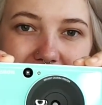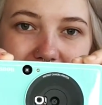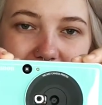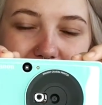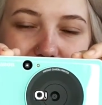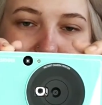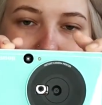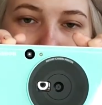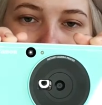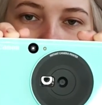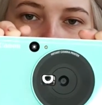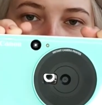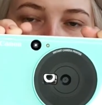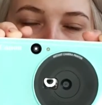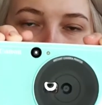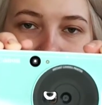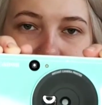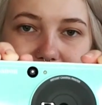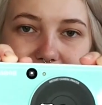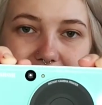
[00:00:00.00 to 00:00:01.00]
Oh my
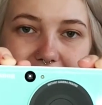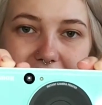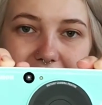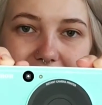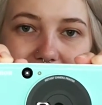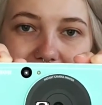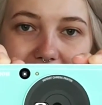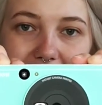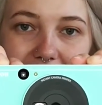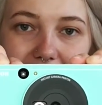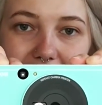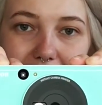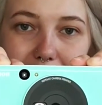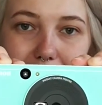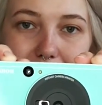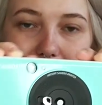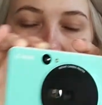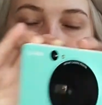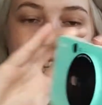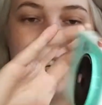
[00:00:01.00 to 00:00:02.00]
gosh,
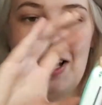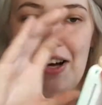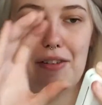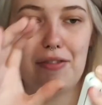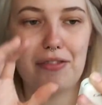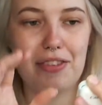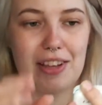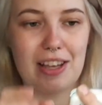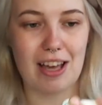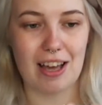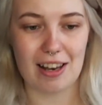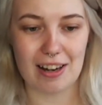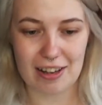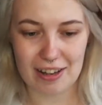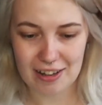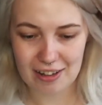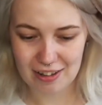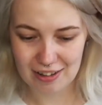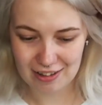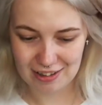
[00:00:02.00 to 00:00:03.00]
I love the
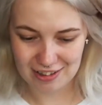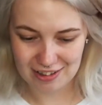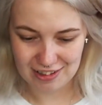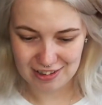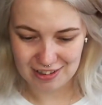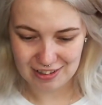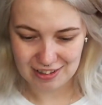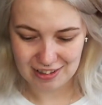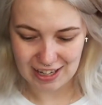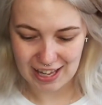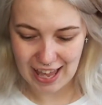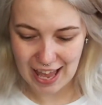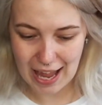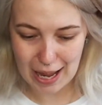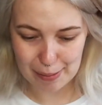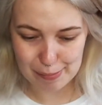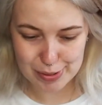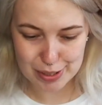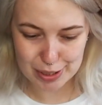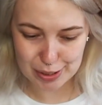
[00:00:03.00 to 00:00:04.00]
color. I
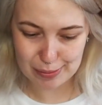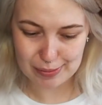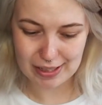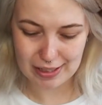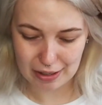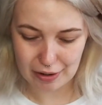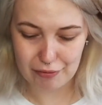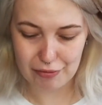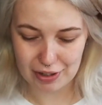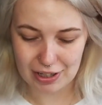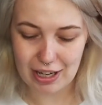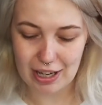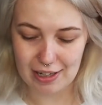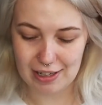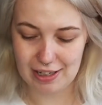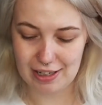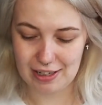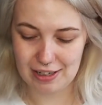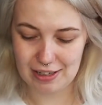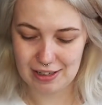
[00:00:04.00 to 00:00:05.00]
absolutely love the
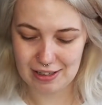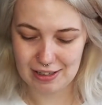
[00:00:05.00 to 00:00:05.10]
color.